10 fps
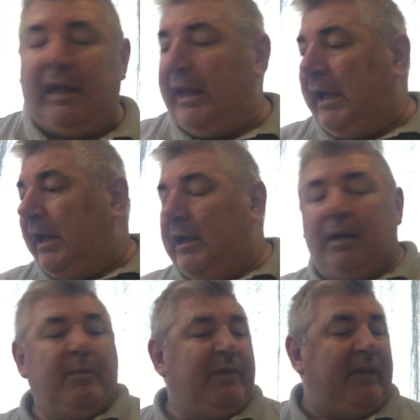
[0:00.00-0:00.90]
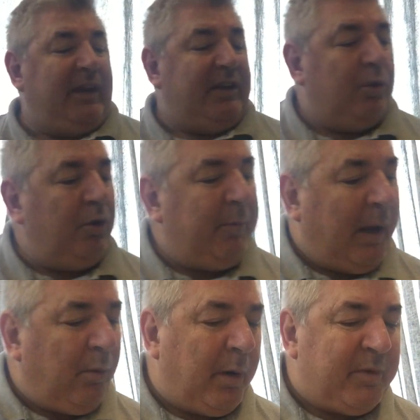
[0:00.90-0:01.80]
they talk
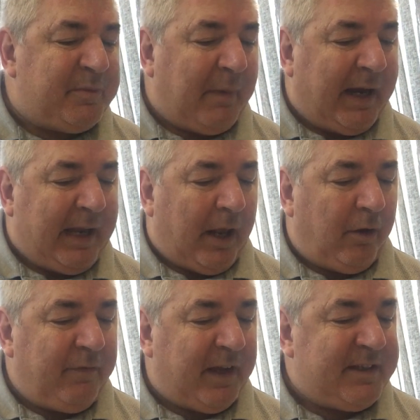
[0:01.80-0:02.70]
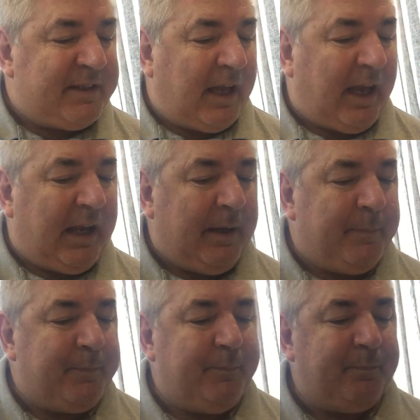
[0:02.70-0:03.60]
about what it was made out of. They say,
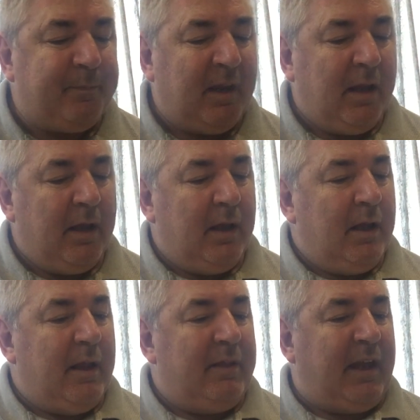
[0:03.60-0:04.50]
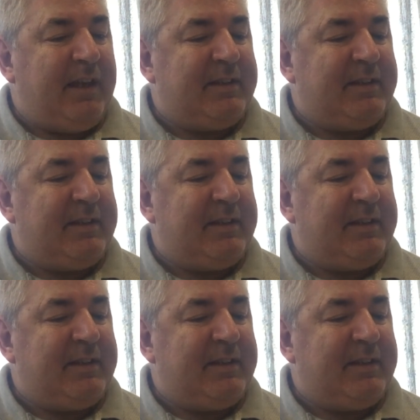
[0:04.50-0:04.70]
the